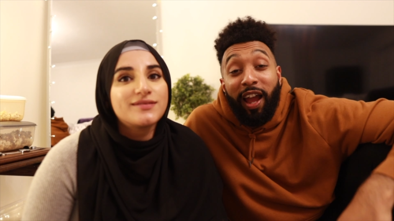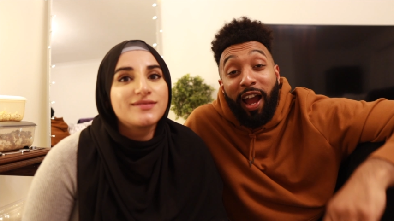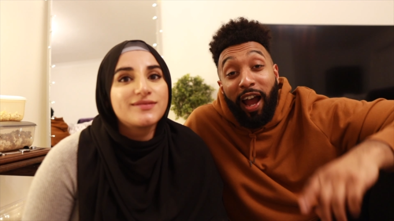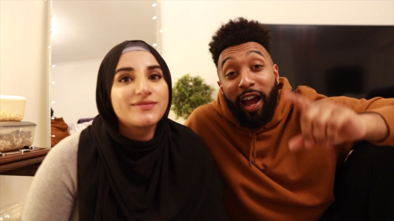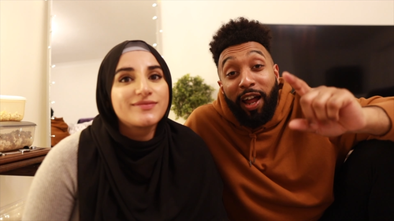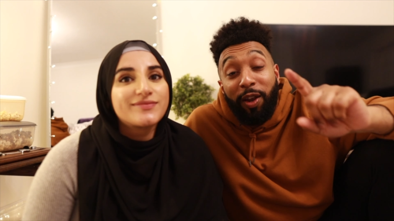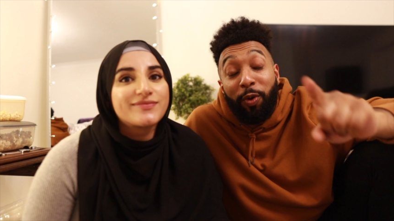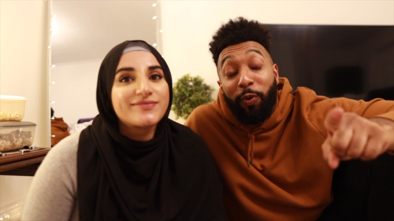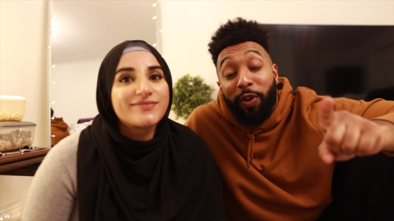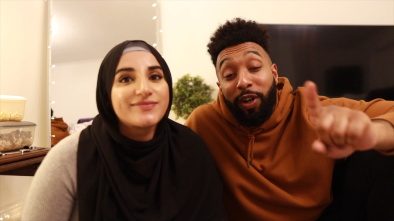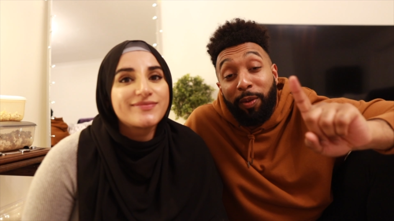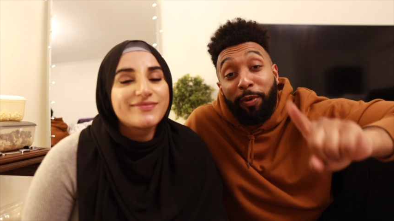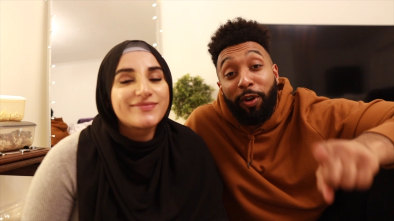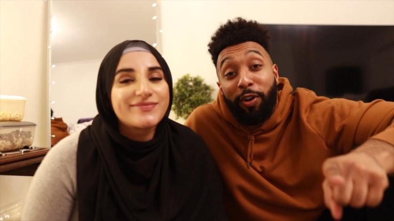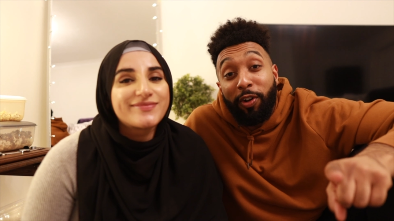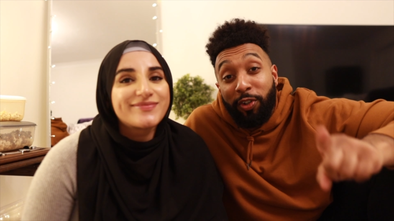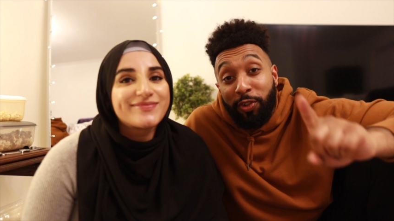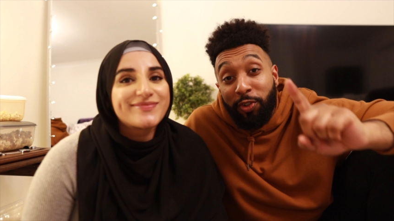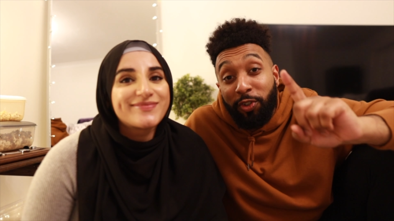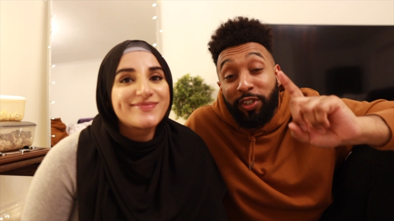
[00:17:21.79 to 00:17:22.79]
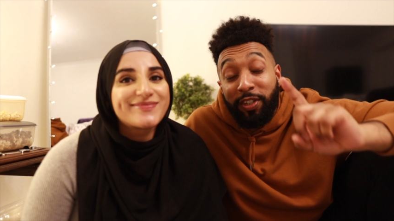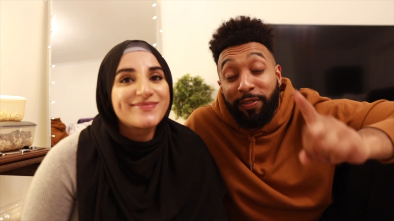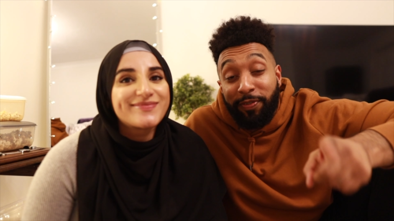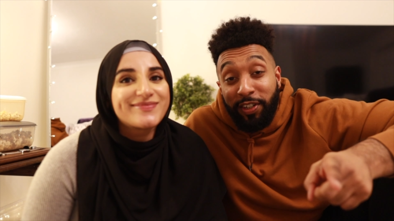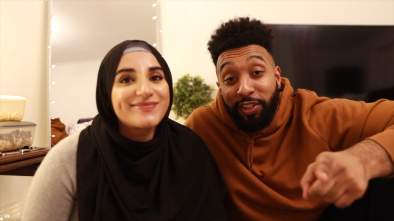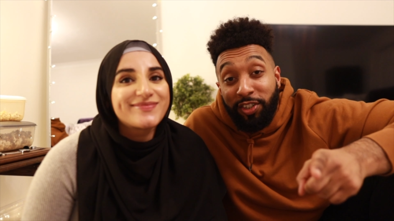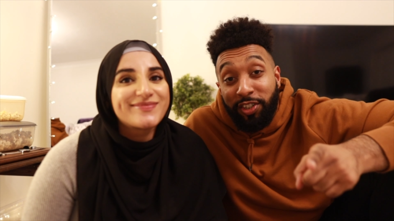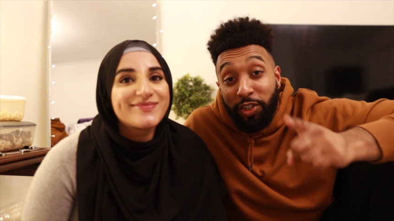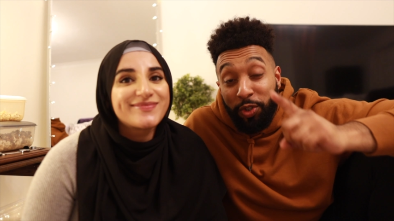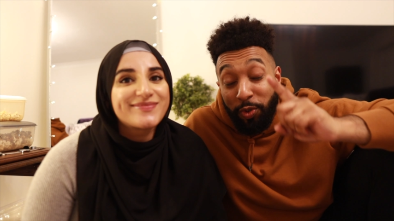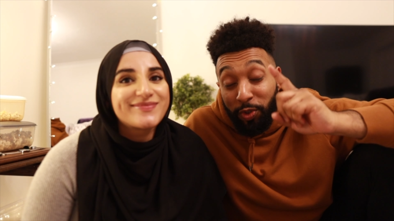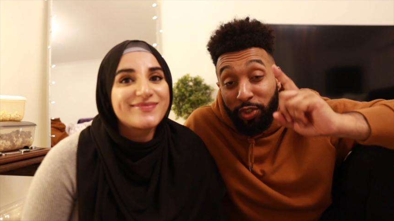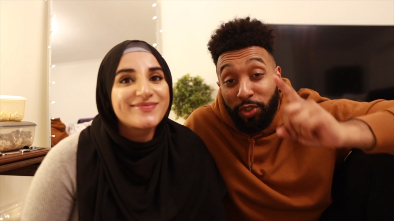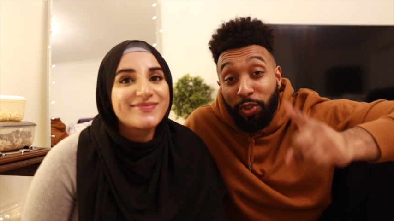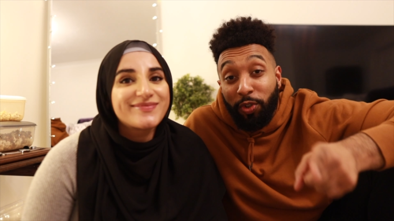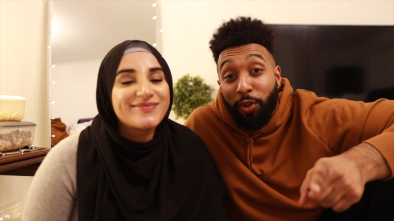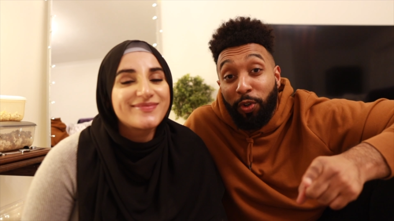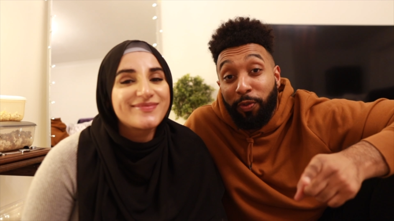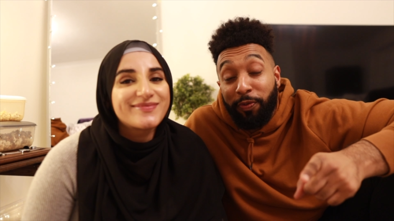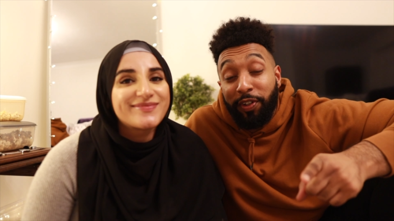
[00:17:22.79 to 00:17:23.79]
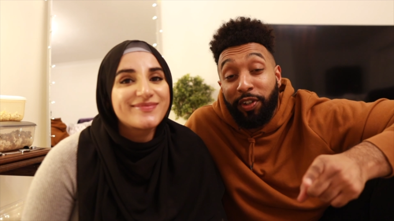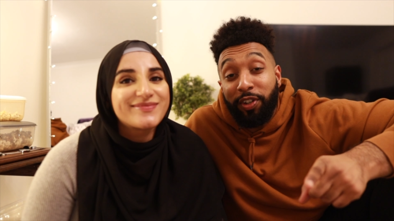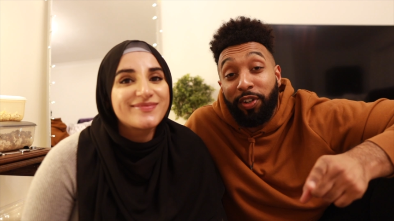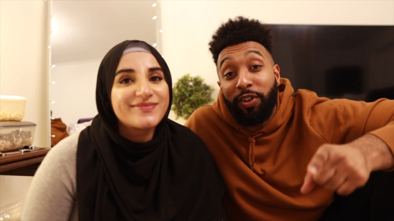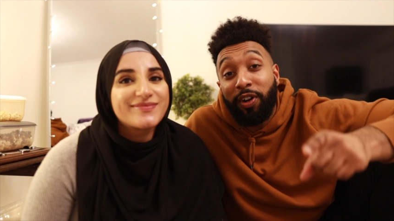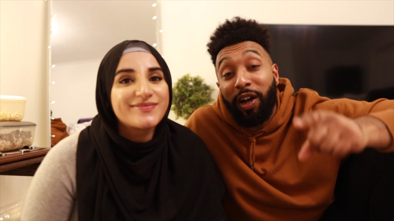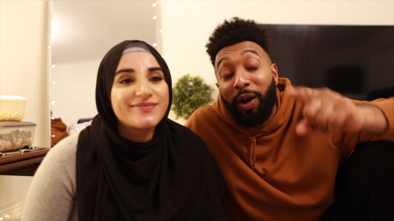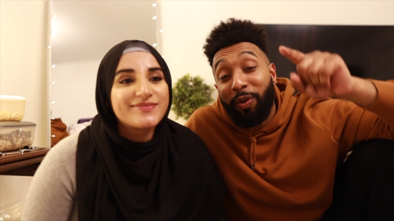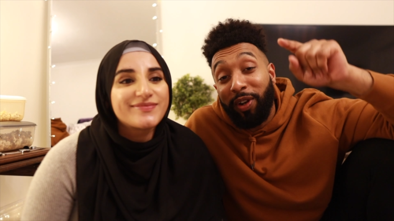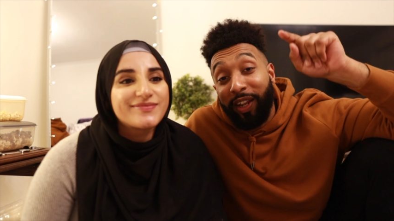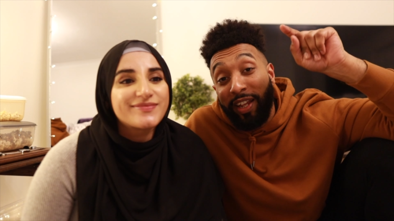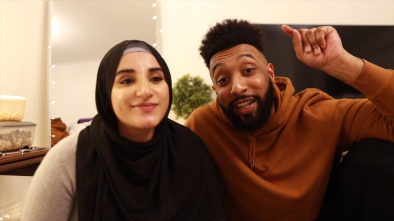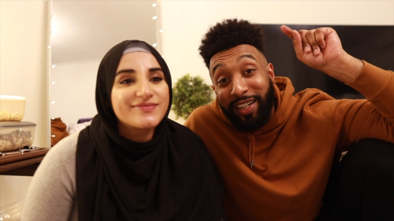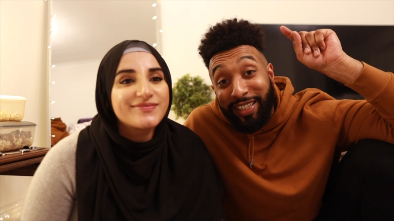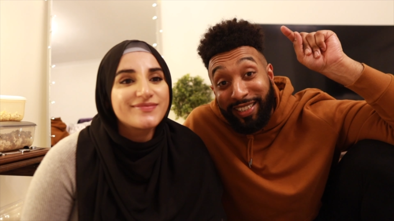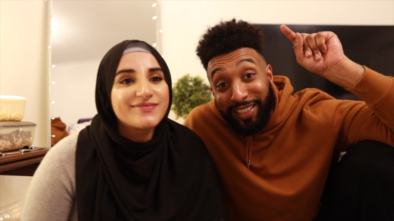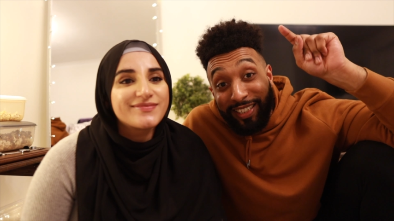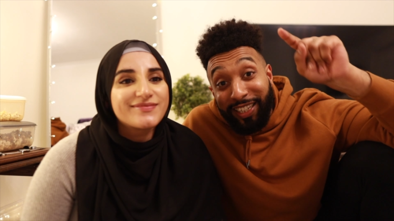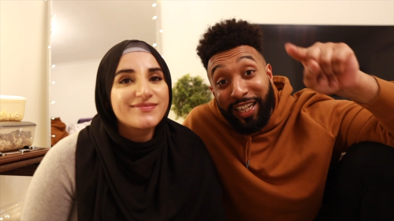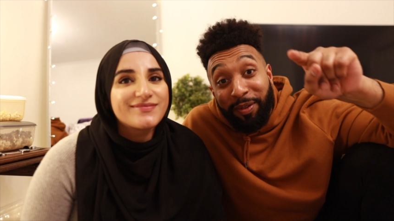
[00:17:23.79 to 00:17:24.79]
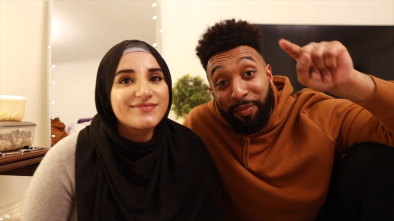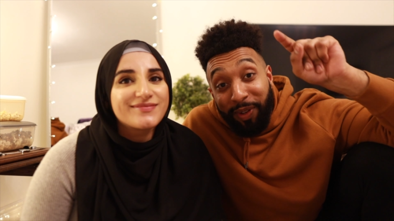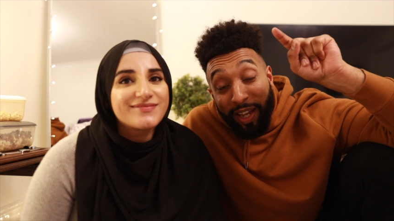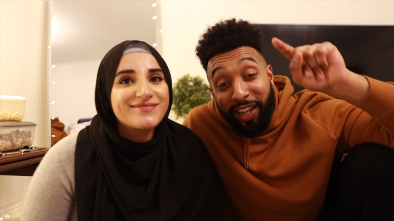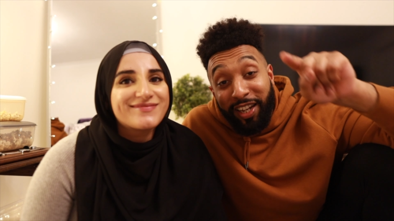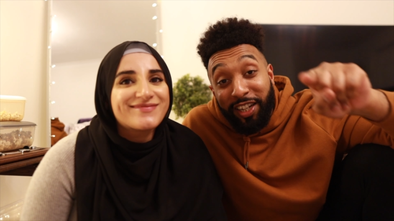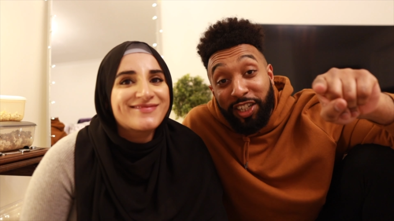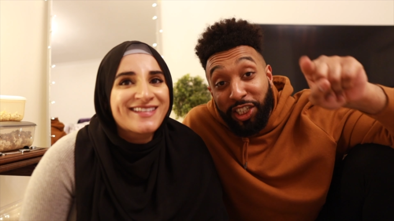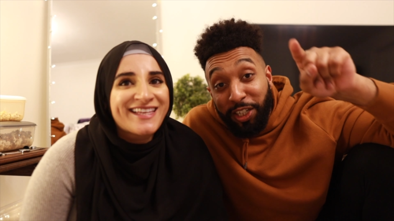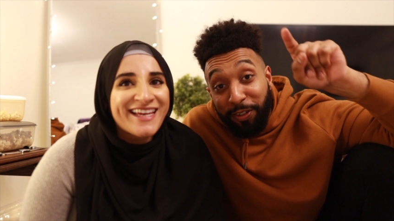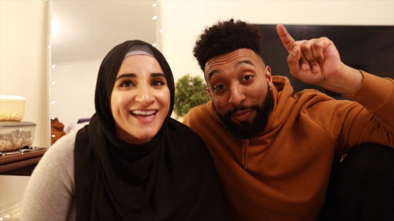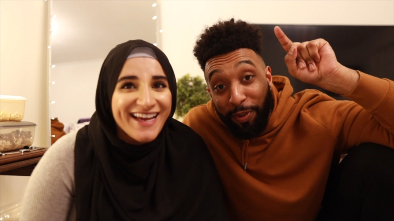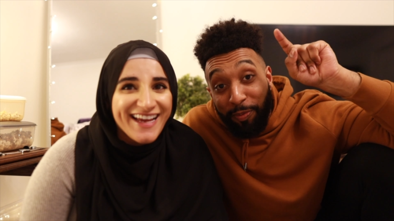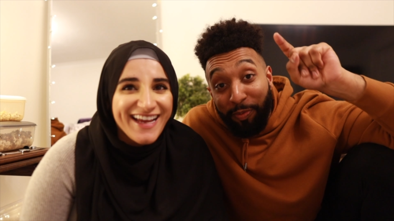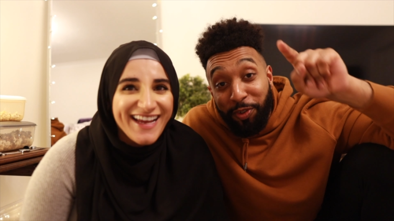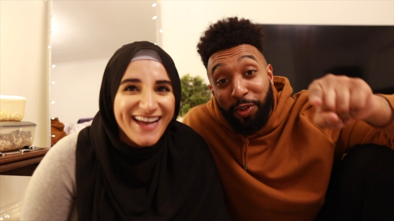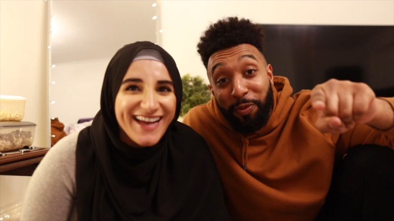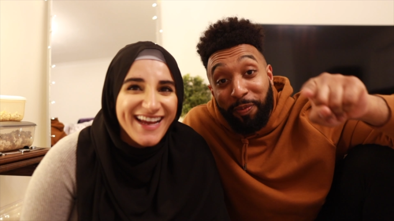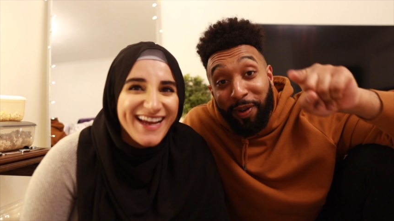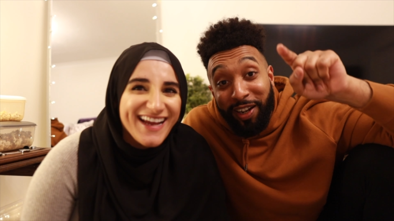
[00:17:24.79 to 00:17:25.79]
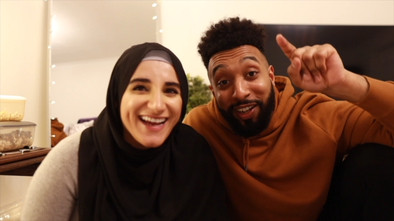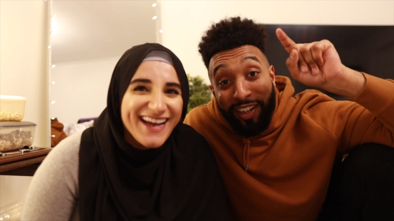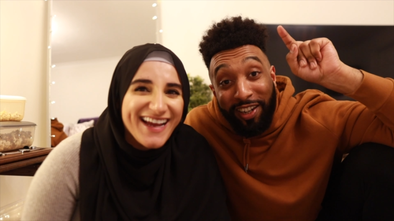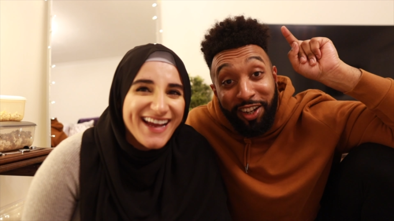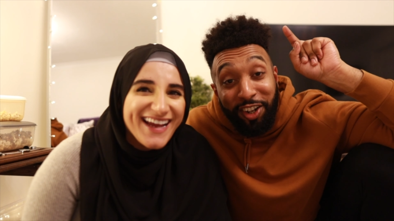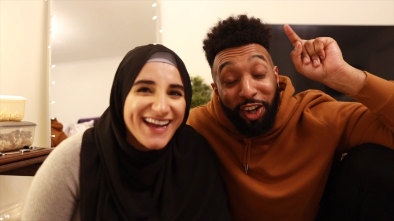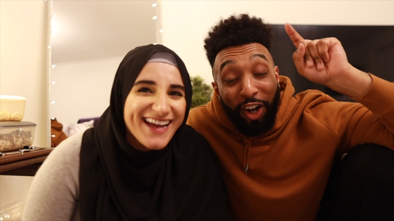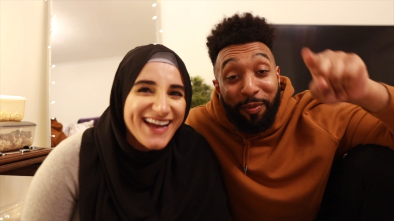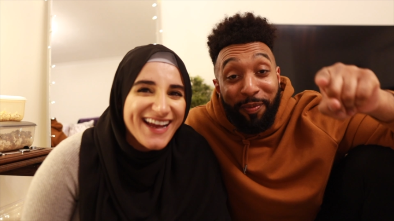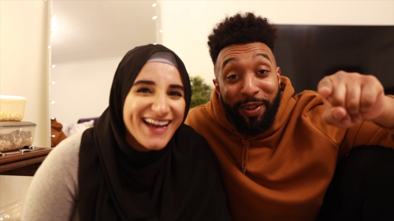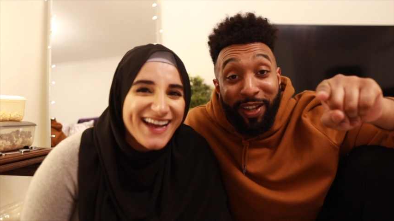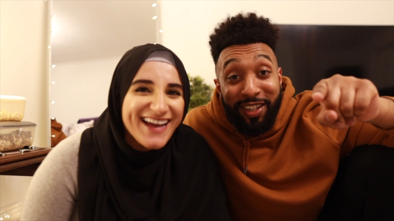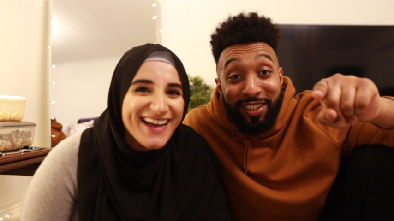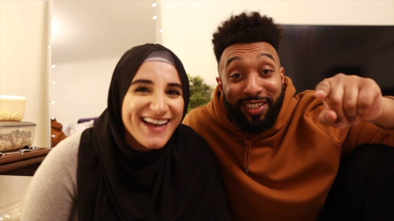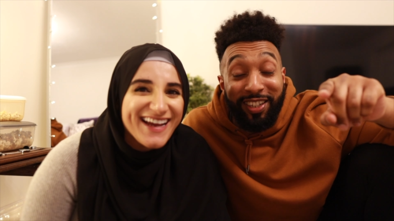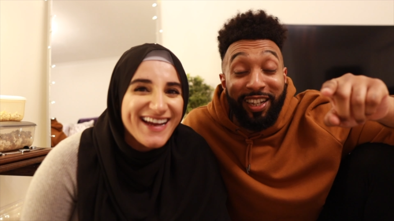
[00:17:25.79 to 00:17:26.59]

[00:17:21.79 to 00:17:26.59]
Speaker 1: And when Amara does eventually do a solo video, I want to hear the same energy from you, man, in the comments